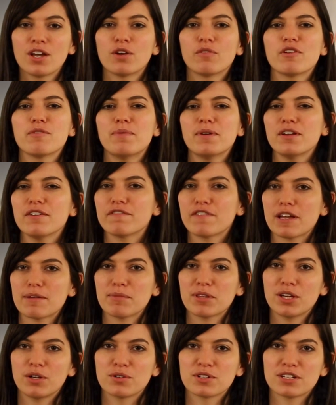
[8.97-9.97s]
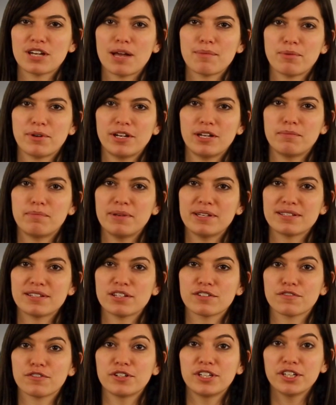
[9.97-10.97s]
We've been a family owned and operated
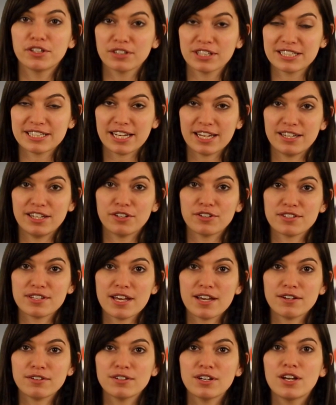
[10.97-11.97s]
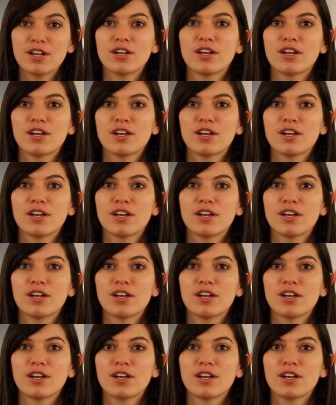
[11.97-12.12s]
business for nearly 10 years now,